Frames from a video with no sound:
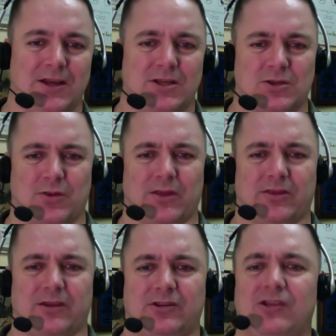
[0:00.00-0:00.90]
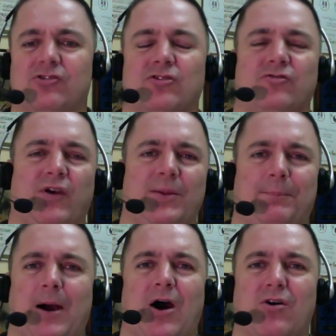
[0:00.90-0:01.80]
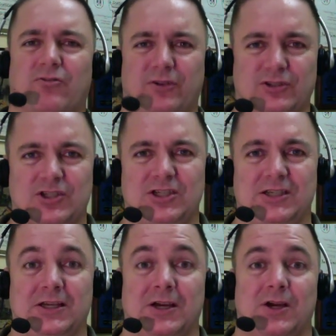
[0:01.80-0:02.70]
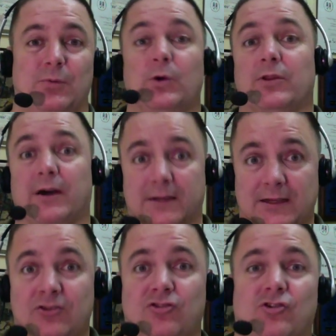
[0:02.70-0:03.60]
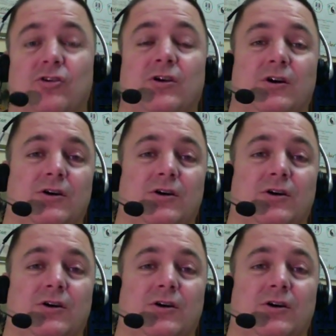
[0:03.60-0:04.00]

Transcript: so that the teacher's very powerful qi will not injure